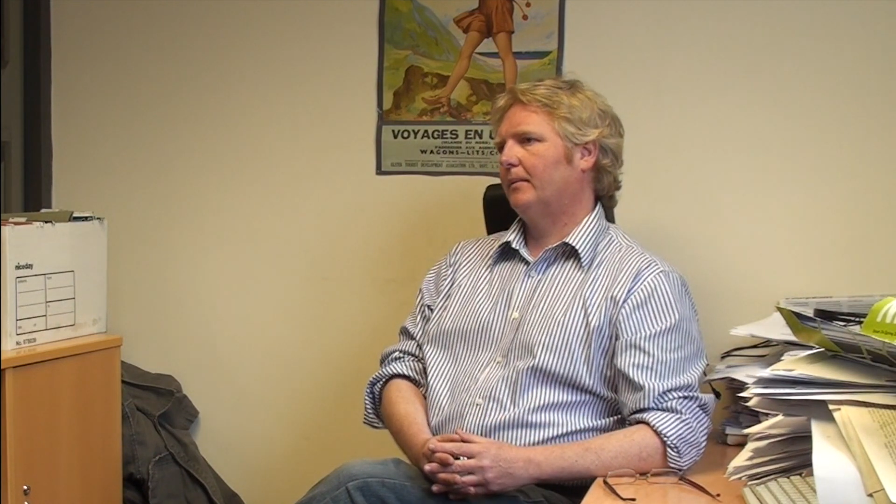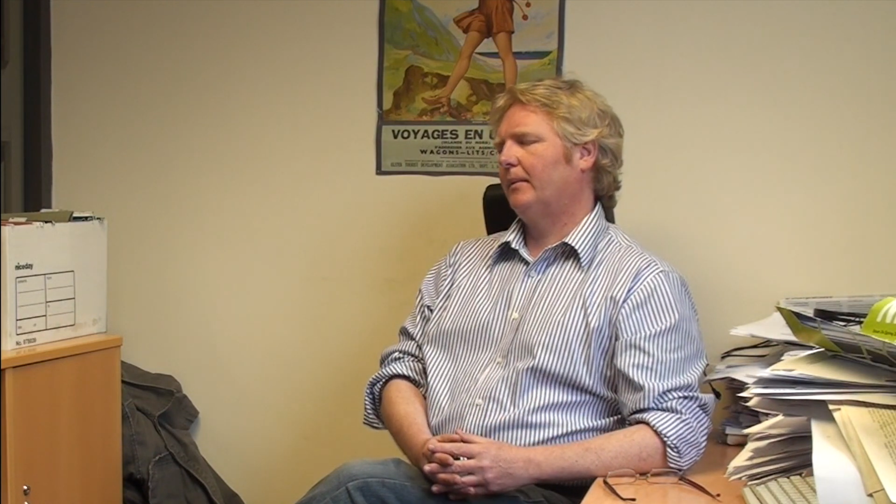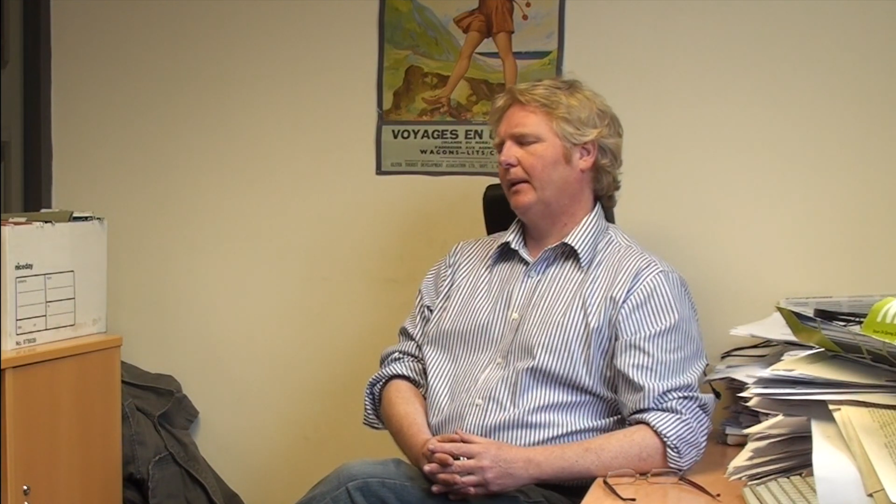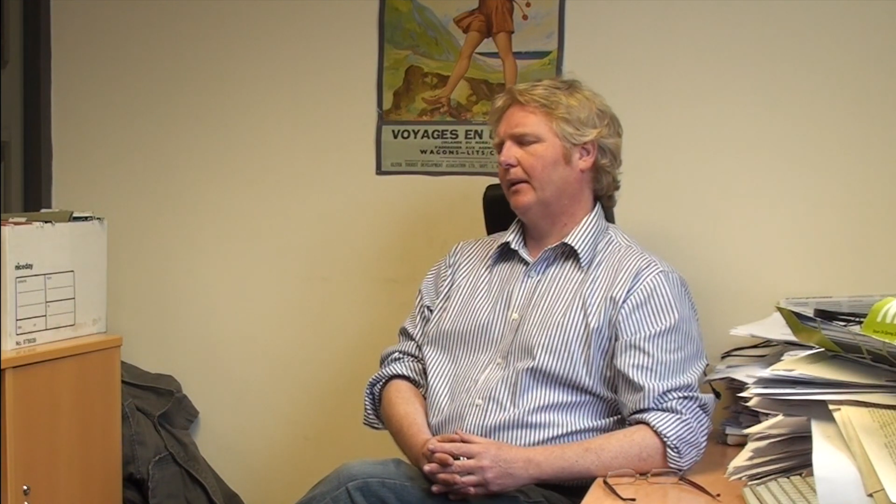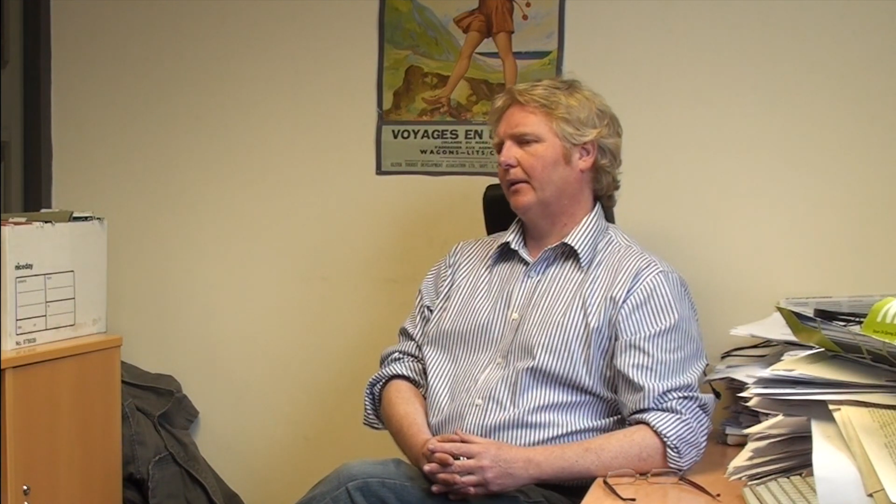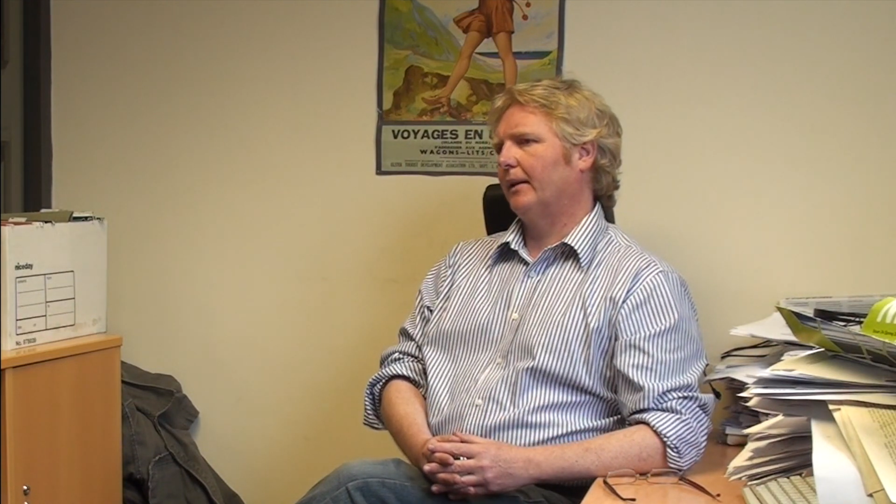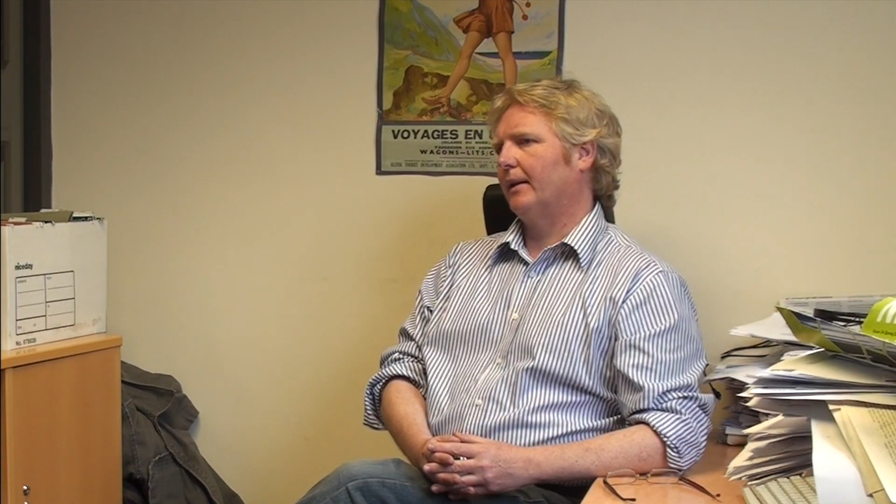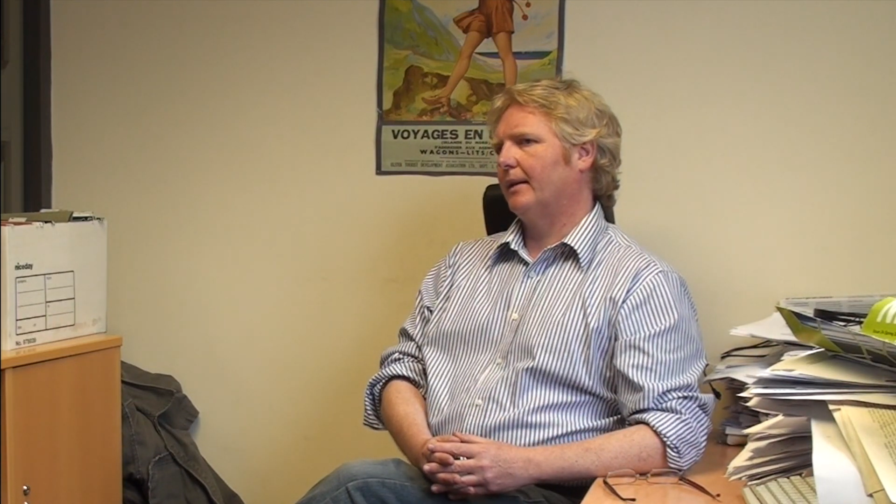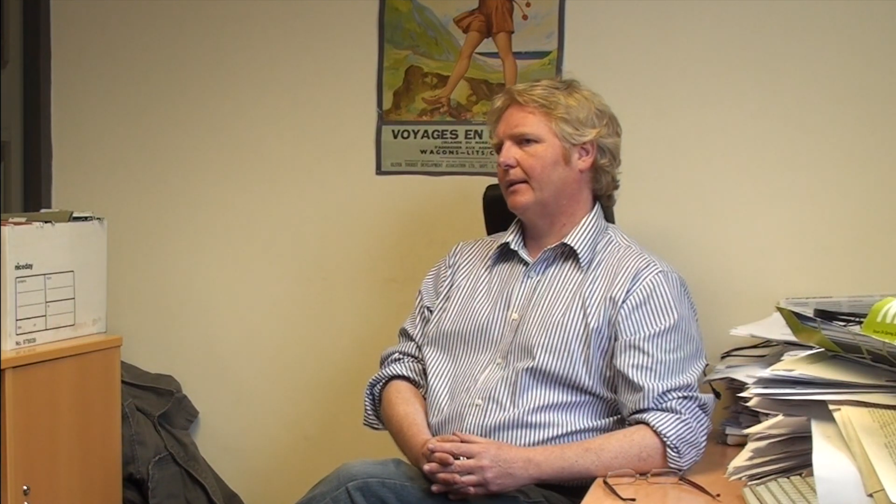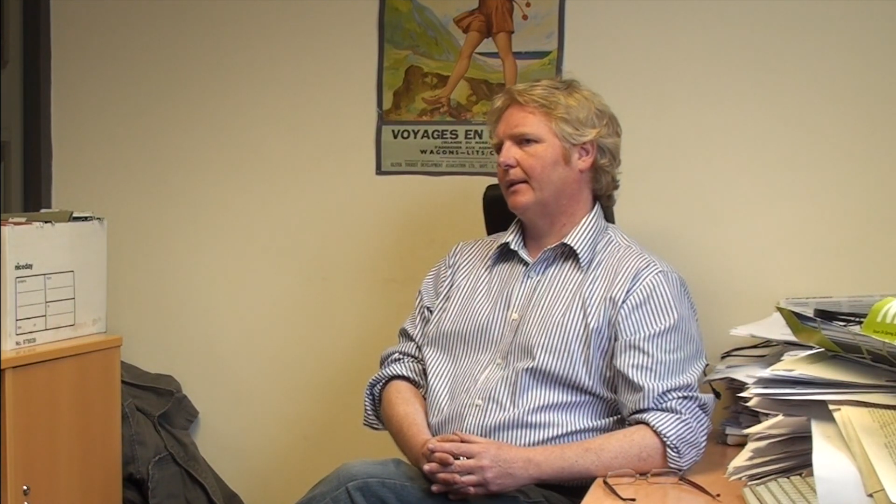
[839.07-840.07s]
we
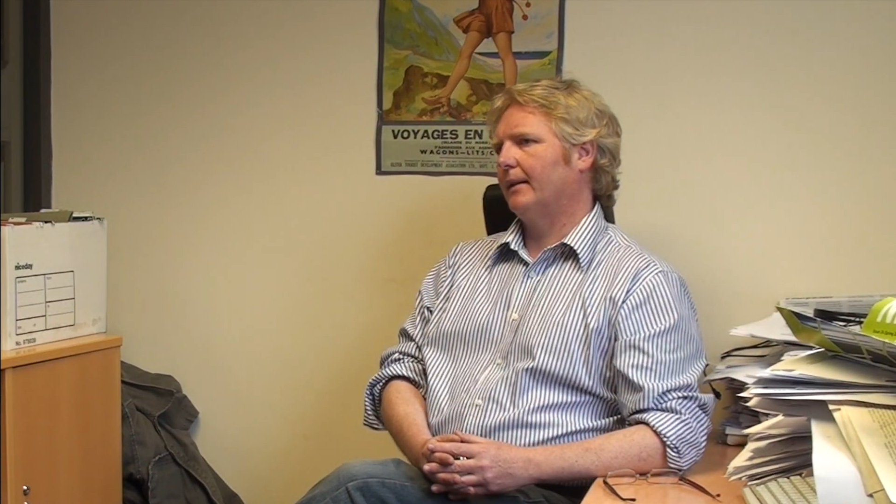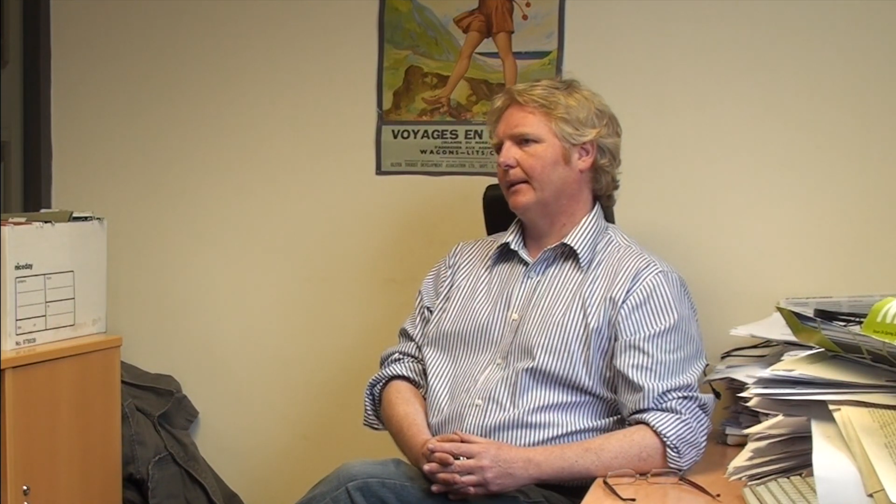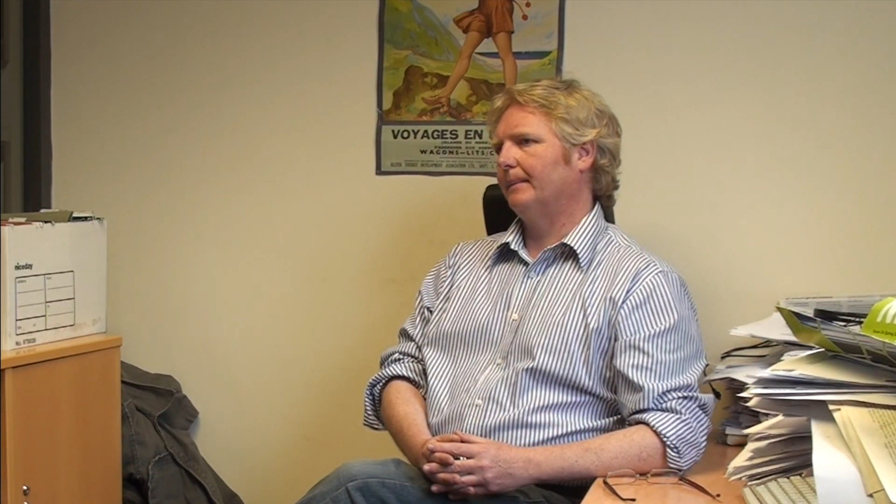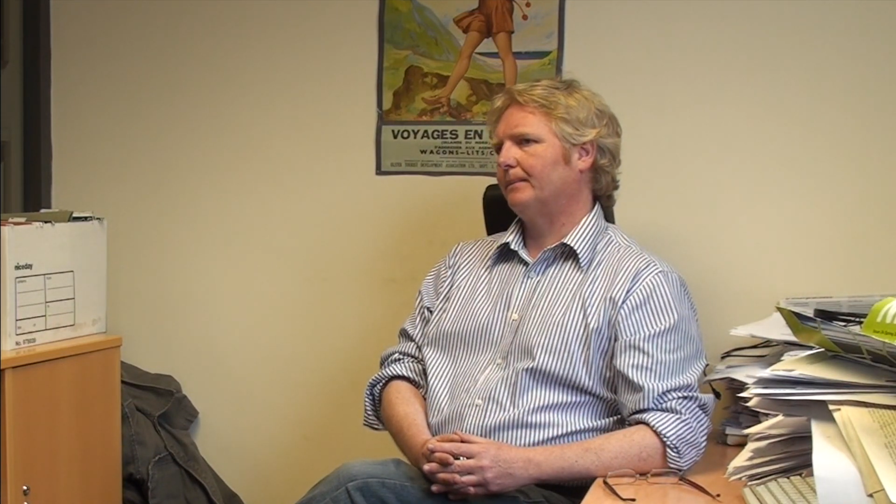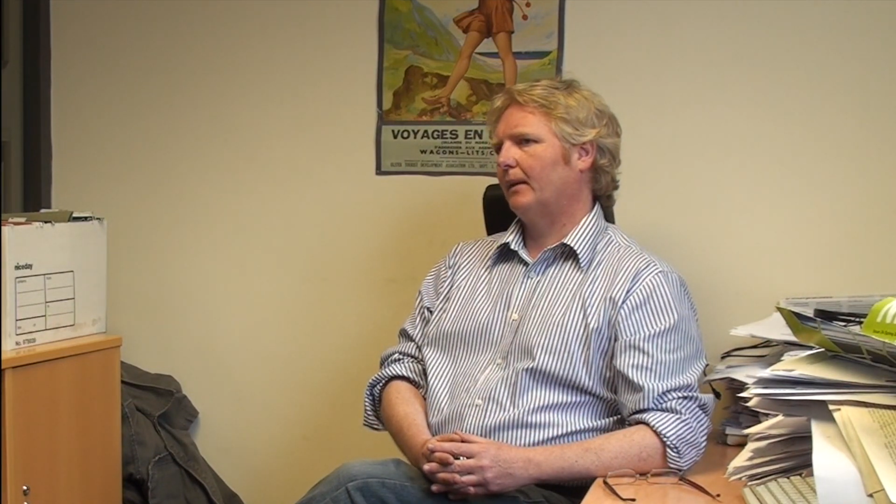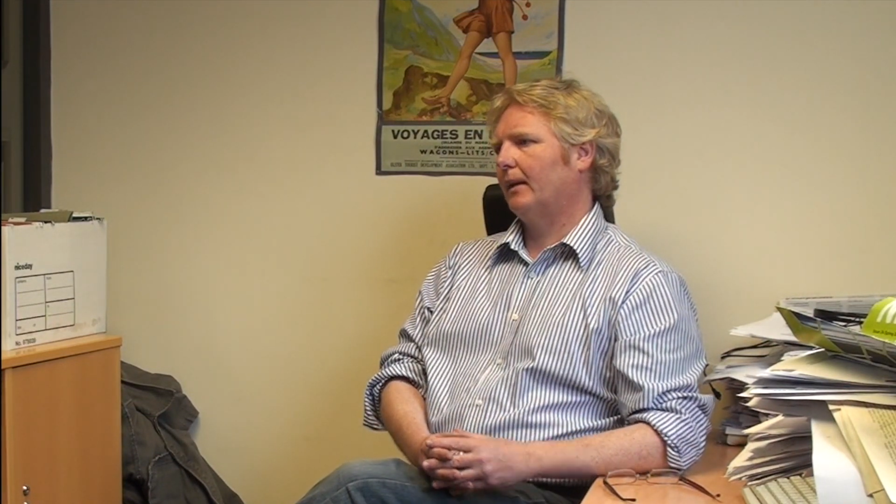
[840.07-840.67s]
organised an